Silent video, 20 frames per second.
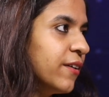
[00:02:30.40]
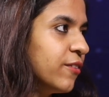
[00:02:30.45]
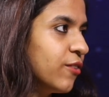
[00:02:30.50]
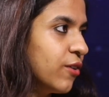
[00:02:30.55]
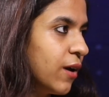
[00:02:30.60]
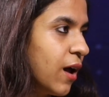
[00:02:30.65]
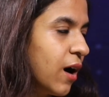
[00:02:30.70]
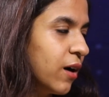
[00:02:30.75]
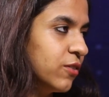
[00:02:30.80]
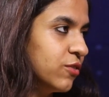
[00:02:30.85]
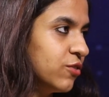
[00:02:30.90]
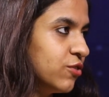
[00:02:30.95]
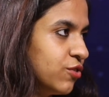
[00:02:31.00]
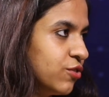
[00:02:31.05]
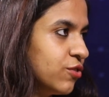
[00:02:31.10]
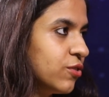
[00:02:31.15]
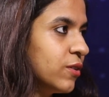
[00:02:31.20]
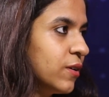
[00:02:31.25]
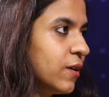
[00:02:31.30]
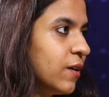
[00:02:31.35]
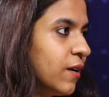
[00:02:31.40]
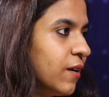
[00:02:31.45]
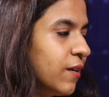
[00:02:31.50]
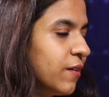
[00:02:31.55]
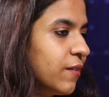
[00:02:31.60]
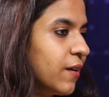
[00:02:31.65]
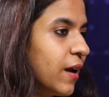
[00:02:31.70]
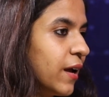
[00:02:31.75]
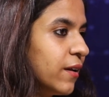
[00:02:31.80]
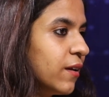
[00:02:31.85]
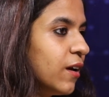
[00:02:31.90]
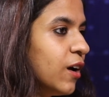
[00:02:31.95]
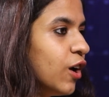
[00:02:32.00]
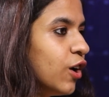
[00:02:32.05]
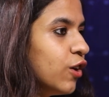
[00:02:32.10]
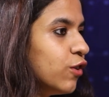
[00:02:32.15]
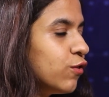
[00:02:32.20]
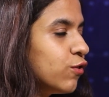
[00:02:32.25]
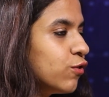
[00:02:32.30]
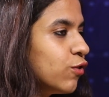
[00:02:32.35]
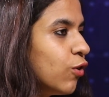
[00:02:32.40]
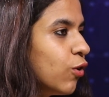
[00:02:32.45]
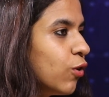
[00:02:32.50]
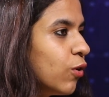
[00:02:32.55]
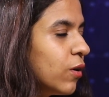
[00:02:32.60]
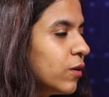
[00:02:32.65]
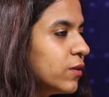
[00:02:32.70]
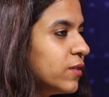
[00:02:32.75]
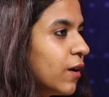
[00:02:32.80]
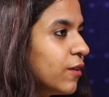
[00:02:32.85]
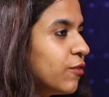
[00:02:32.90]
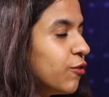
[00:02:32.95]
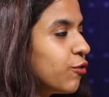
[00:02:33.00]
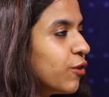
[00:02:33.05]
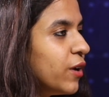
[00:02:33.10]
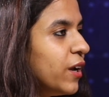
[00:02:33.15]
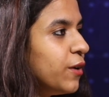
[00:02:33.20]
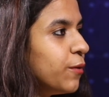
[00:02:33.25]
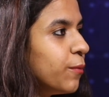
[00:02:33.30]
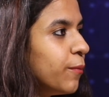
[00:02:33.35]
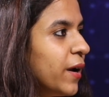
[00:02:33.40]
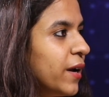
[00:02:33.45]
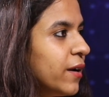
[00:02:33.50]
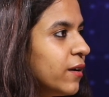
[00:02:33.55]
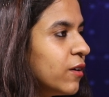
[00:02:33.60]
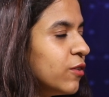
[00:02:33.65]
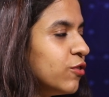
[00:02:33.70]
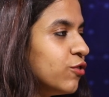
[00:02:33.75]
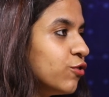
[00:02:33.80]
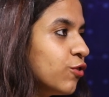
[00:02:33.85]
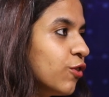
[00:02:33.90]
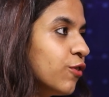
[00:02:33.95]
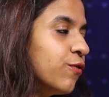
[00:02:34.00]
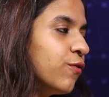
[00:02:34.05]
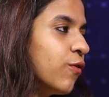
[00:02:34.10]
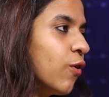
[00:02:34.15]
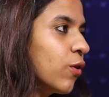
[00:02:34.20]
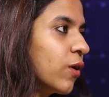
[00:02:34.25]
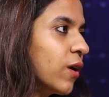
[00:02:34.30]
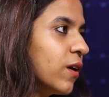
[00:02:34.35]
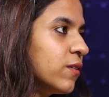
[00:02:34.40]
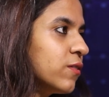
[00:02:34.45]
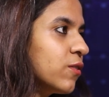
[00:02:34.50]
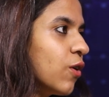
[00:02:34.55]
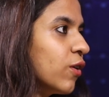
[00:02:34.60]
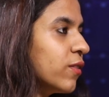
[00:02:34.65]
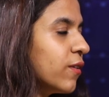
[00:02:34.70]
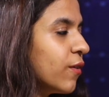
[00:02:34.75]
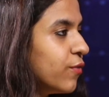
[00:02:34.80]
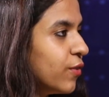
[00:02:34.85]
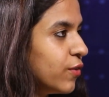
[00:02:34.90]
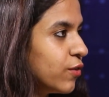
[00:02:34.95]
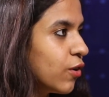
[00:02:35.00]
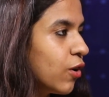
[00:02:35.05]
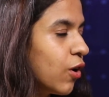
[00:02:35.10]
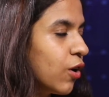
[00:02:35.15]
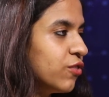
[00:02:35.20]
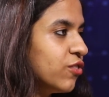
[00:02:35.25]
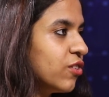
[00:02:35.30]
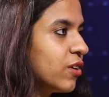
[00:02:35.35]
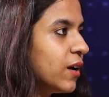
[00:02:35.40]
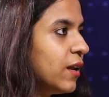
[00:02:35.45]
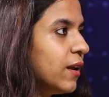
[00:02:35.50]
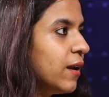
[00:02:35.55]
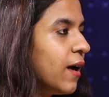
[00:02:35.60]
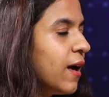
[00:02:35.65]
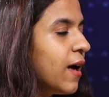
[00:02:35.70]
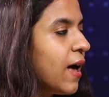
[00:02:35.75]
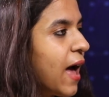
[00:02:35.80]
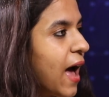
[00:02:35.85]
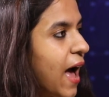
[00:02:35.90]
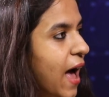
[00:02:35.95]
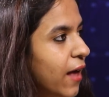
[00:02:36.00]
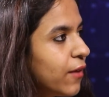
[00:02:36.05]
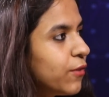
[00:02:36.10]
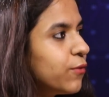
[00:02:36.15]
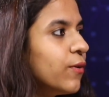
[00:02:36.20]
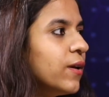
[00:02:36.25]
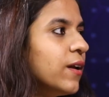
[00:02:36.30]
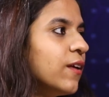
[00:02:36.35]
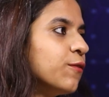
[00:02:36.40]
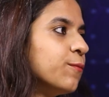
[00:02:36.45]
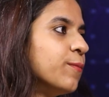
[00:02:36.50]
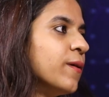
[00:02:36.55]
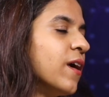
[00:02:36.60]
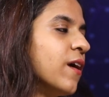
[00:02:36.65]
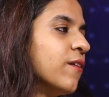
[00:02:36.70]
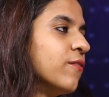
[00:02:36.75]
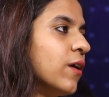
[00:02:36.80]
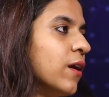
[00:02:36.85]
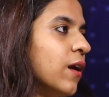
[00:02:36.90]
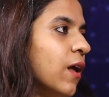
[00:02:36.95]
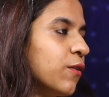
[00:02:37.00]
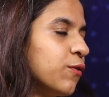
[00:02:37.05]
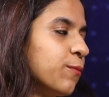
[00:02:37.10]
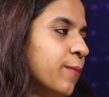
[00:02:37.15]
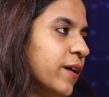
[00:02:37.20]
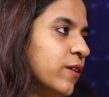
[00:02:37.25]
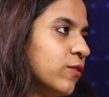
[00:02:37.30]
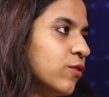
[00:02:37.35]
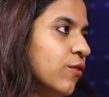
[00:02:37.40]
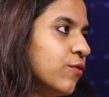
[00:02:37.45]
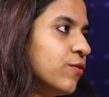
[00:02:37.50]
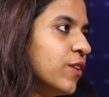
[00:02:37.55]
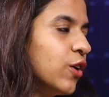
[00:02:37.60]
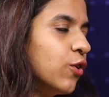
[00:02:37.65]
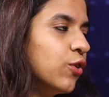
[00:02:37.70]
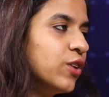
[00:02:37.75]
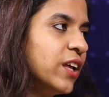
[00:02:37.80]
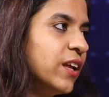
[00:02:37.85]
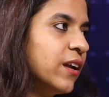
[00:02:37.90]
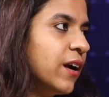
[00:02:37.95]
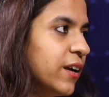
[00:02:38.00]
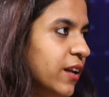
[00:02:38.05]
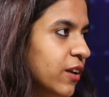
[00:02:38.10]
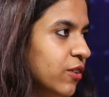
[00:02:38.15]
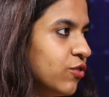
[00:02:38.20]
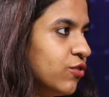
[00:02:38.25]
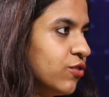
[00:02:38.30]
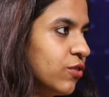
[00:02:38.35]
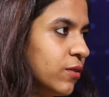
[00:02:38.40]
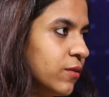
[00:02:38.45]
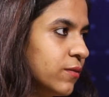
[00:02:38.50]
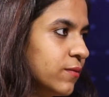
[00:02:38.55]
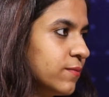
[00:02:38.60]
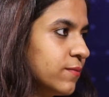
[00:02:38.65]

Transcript: at large, right? So the treatment should focus on the physiological as well as behavioral aspects of nicotine addiction.